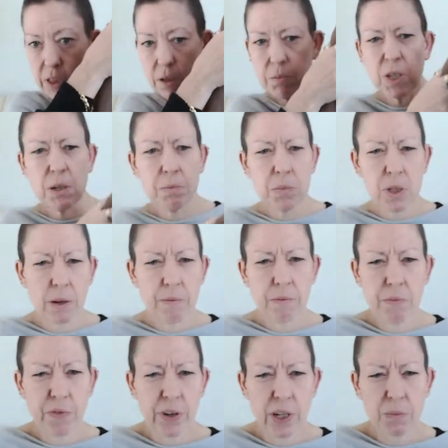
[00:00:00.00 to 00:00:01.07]
Sometimes
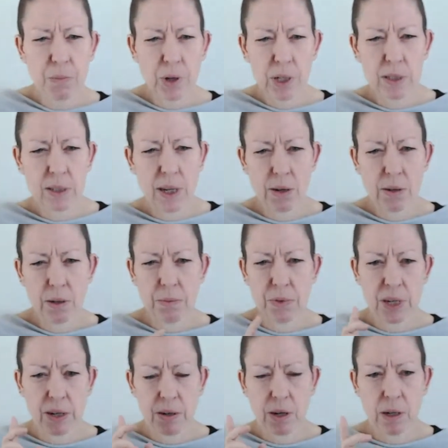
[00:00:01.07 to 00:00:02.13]
I'm finding prices out and I'm
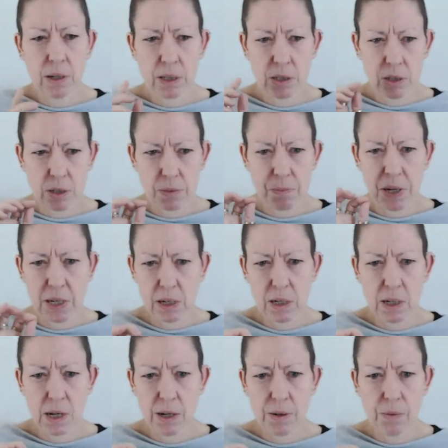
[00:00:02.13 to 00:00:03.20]
saying, and I just make a
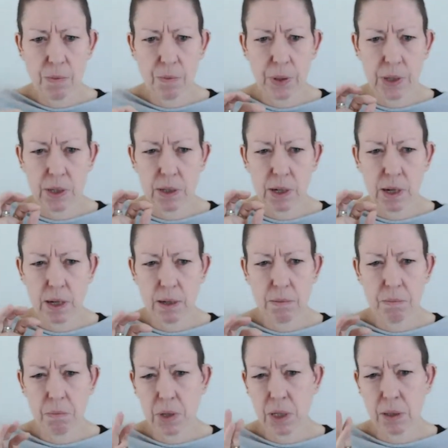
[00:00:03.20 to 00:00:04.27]
note, but
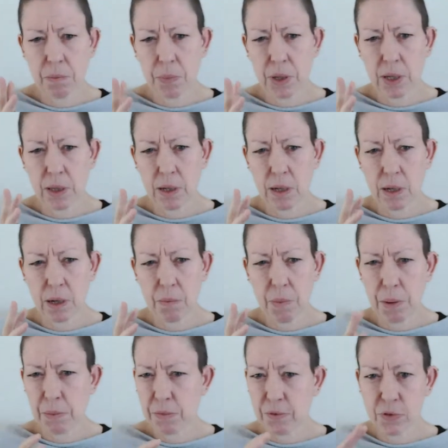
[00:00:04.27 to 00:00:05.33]
it might be that
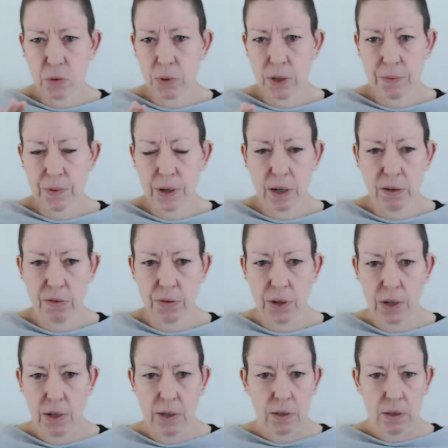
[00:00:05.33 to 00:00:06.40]
I'm aiming for 25.
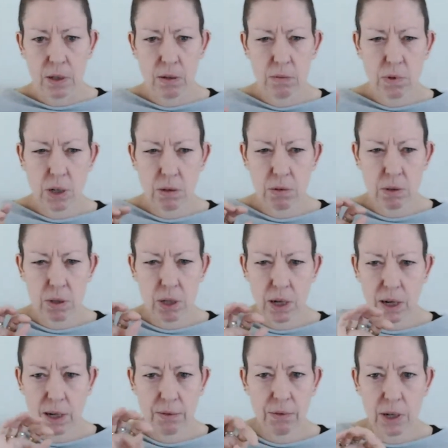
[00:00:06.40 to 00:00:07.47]
So don't
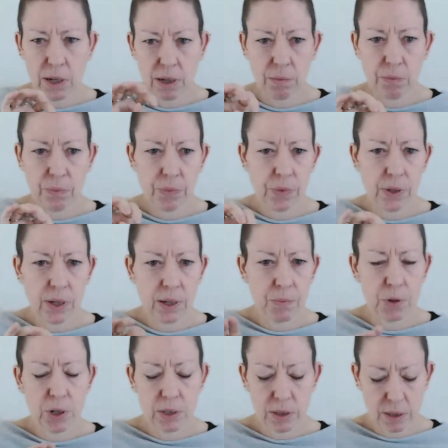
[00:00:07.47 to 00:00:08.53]
entirely rely on
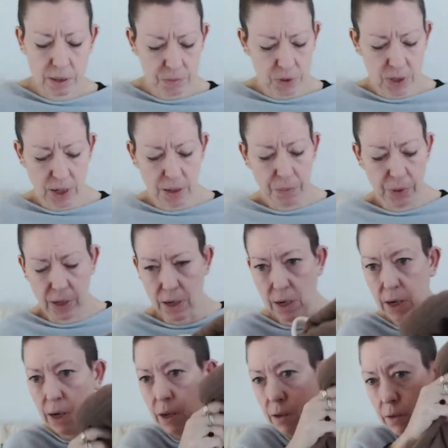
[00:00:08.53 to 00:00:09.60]
that price that I'm saying, but
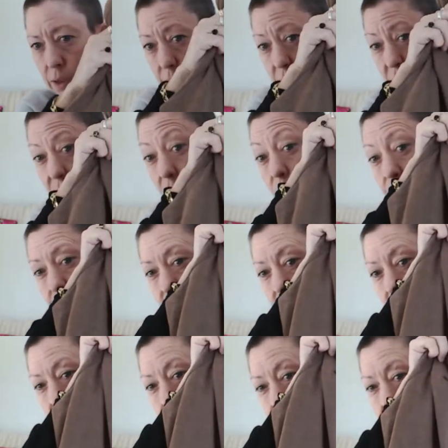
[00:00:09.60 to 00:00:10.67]
it was on for
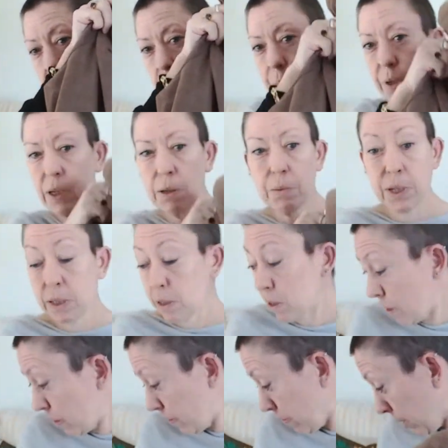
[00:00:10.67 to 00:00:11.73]
30 plus shipping anyway.
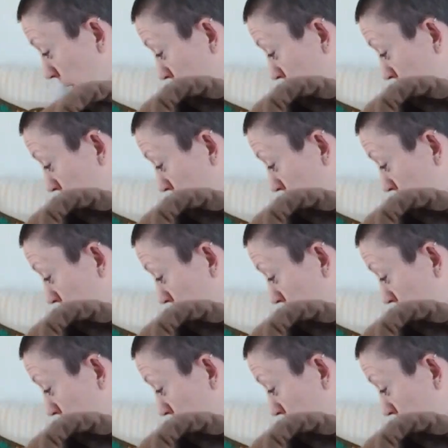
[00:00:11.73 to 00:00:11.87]
So